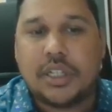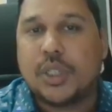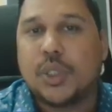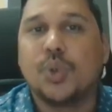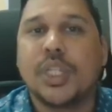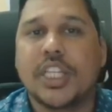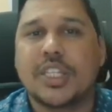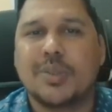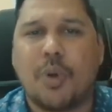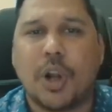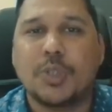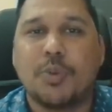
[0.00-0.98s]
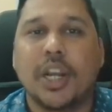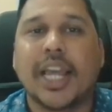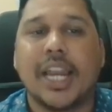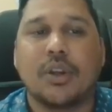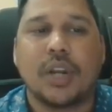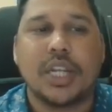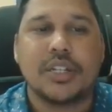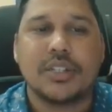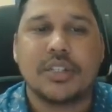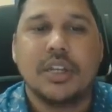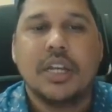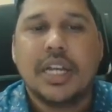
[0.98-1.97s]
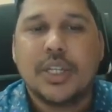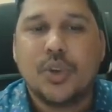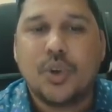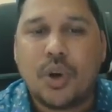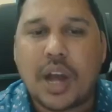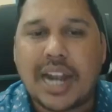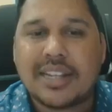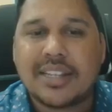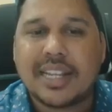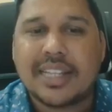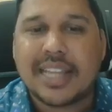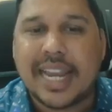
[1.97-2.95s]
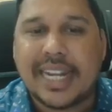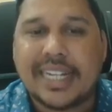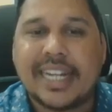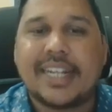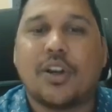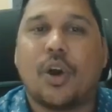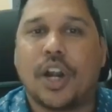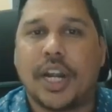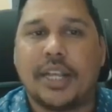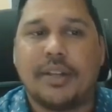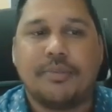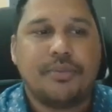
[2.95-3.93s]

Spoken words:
Do these small calculations. You know answer is 88 already.